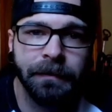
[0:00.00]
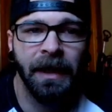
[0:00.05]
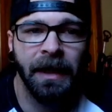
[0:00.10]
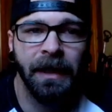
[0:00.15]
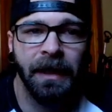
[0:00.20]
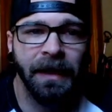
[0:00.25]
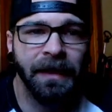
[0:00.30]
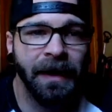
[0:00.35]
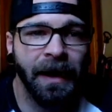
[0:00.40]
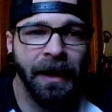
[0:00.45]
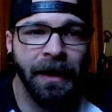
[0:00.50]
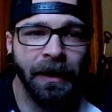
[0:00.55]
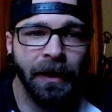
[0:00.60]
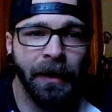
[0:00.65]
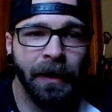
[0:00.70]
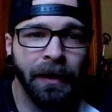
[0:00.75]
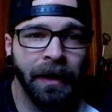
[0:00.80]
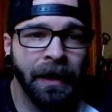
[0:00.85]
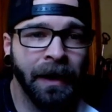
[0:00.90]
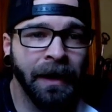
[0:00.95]
Because I
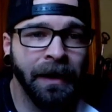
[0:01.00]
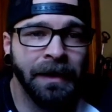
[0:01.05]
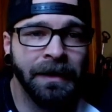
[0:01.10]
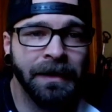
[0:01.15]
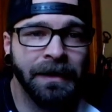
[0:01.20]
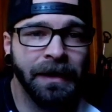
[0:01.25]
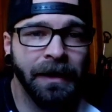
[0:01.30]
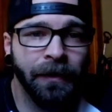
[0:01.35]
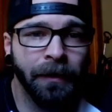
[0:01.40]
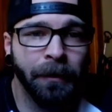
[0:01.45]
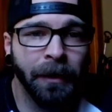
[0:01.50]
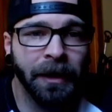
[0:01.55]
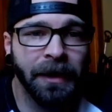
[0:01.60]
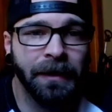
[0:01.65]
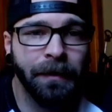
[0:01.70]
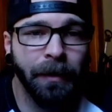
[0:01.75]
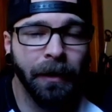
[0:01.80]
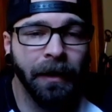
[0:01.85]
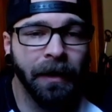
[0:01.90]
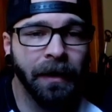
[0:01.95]
know, and I can say from
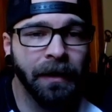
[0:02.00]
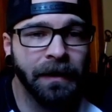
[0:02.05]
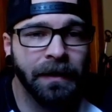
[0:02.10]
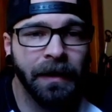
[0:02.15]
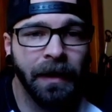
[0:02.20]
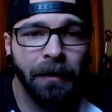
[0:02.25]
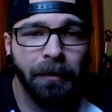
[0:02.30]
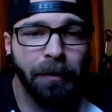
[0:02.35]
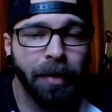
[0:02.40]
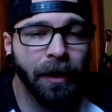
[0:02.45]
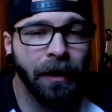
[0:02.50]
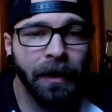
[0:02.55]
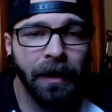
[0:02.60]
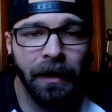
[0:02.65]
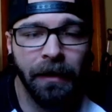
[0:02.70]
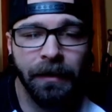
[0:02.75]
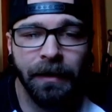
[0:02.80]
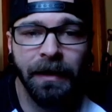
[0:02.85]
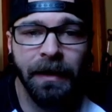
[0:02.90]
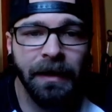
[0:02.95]
experience,
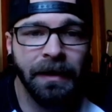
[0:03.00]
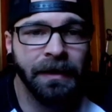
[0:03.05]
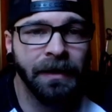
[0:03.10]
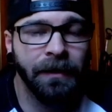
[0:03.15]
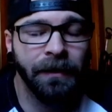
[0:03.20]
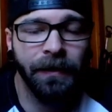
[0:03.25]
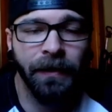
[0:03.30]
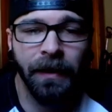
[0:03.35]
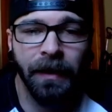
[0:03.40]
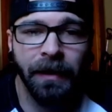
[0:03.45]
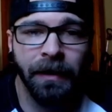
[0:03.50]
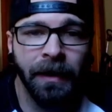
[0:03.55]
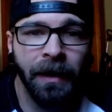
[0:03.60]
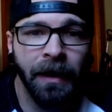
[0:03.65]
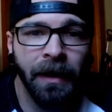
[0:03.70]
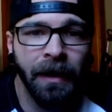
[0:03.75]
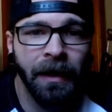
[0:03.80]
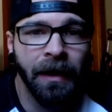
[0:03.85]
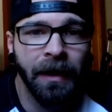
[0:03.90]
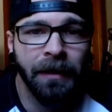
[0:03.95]
burnout isn't fun.
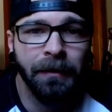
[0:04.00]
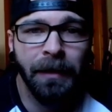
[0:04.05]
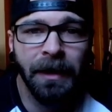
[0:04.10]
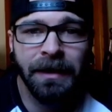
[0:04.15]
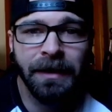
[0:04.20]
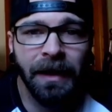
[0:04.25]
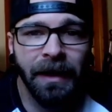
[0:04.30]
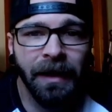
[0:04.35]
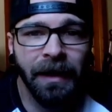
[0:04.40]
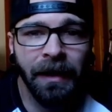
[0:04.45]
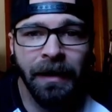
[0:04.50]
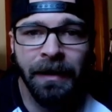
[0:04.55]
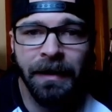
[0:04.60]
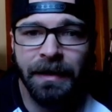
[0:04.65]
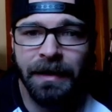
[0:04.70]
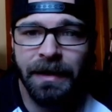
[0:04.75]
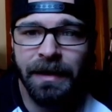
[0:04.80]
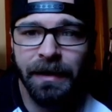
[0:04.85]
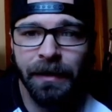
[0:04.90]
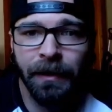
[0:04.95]
Much like any
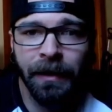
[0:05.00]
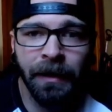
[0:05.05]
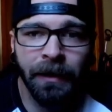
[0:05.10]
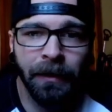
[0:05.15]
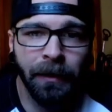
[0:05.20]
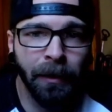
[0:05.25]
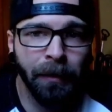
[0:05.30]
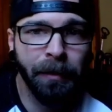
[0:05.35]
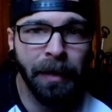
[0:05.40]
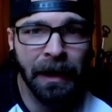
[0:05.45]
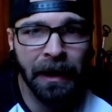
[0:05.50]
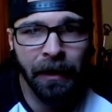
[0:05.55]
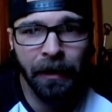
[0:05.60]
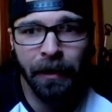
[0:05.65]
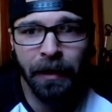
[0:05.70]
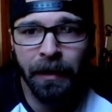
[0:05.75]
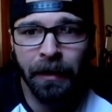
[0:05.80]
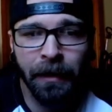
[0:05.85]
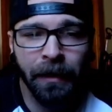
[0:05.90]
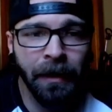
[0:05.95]
student or
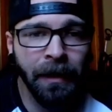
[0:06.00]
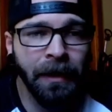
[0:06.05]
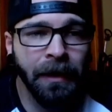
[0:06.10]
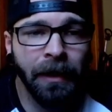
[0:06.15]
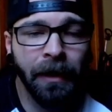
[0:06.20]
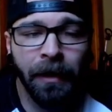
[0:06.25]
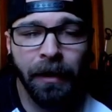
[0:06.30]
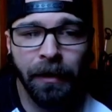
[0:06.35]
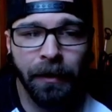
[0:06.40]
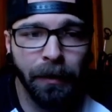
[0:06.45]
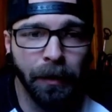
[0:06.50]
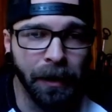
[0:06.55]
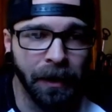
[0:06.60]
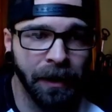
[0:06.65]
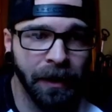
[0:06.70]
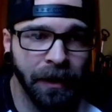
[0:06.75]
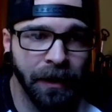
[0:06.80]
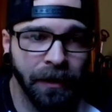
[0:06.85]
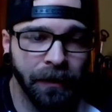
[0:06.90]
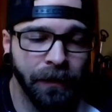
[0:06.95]
parent or any
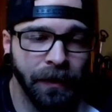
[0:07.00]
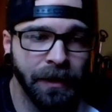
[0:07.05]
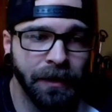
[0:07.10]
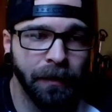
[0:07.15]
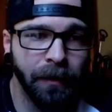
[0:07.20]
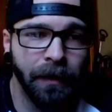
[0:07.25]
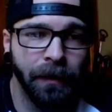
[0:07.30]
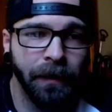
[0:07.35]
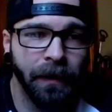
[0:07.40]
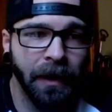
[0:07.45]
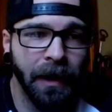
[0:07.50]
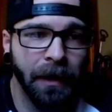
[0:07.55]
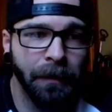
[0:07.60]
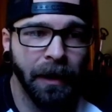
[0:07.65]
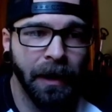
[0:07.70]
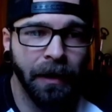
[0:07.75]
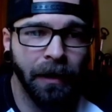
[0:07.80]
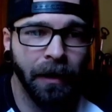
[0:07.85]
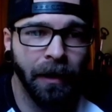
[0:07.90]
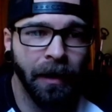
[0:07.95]
hardworking individual for that
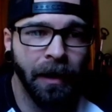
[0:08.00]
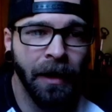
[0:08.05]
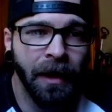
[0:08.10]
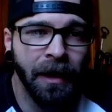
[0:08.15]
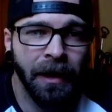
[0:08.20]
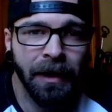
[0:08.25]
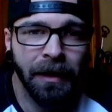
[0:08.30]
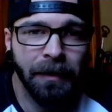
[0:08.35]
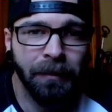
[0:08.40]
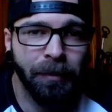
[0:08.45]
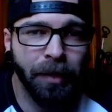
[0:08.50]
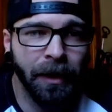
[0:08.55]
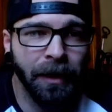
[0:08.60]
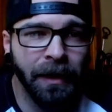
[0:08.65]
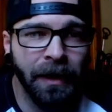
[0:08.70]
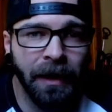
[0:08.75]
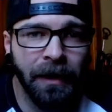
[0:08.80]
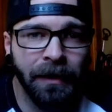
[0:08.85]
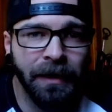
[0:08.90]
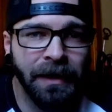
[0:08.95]
matter,
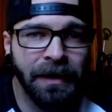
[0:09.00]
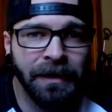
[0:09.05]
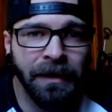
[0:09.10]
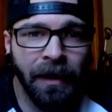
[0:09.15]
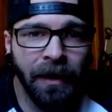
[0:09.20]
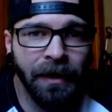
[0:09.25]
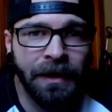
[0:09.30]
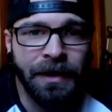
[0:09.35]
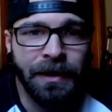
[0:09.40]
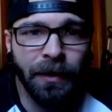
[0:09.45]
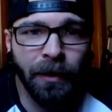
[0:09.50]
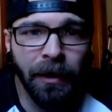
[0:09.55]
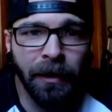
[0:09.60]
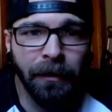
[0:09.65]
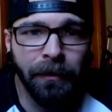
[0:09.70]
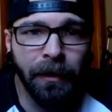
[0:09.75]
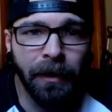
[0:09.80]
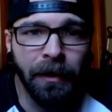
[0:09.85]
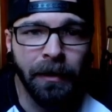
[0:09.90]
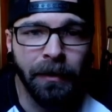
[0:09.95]
burnout is not
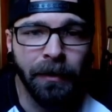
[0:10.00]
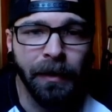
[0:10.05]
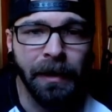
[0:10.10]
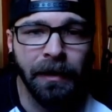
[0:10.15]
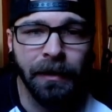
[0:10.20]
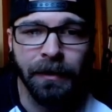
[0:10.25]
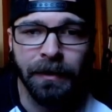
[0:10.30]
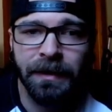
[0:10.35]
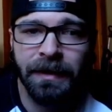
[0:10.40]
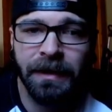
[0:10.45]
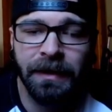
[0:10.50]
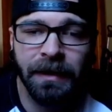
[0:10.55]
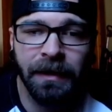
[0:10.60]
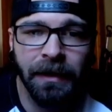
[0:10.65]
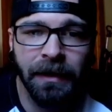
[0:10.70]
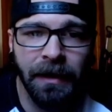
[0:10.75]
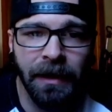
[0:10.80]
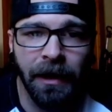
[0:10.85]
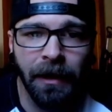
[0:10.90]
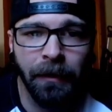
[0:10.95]
enjoyable. We lose
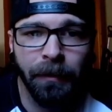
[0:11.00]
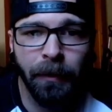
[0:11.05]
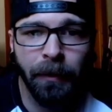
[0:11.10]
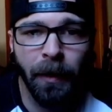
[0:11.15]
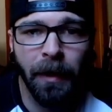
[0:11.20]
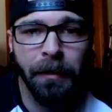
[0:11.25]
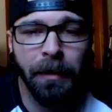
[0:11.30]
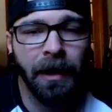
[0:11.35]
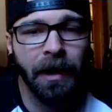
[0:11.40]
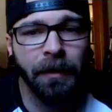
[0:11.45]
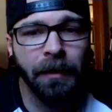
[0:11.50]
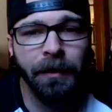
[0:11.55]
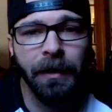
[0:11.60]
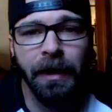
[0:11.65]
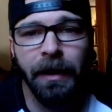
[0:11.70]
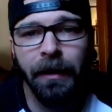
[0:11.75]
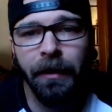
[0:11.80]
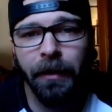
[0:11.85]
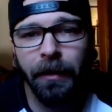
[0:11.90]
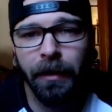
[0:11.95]
sleep, we become
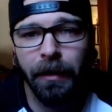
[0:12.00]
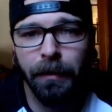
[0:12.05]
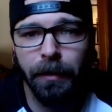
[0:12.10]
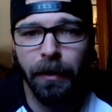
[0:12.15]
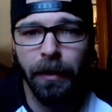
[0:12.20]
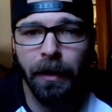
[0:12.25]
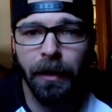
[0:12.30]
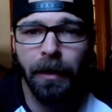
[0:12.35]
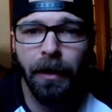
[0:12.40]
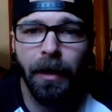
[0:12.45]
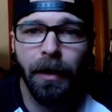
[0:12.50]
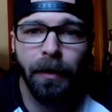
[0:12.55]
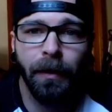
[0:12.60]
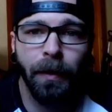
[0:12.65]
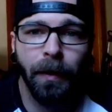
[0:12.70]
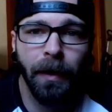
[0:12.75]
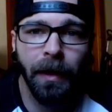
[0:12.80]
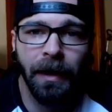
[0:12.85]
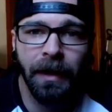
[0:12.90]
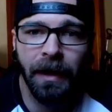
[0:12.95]
irritable, our
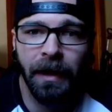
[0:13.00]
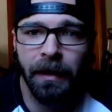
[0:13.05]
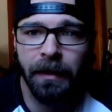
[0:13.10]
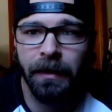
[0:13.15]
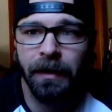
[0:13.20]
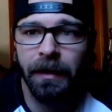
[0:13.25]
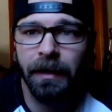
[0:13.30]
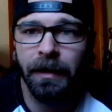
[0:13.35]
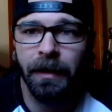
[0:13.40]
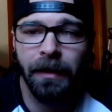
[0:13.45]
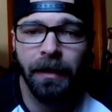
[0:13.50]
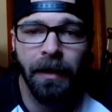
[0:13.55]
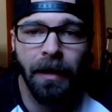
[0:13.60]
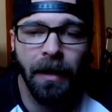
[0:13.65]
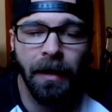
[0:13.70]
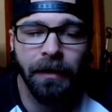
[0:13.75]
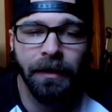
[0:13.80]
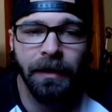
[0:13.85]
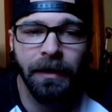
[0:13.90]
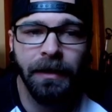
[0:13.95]
work ethic and
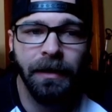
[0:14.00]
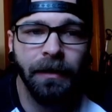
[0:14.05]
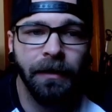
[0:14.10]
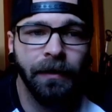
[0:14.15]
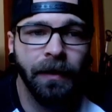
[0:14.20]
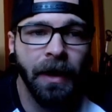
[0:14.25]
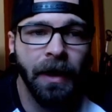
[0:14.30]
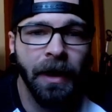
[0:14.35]
cognitive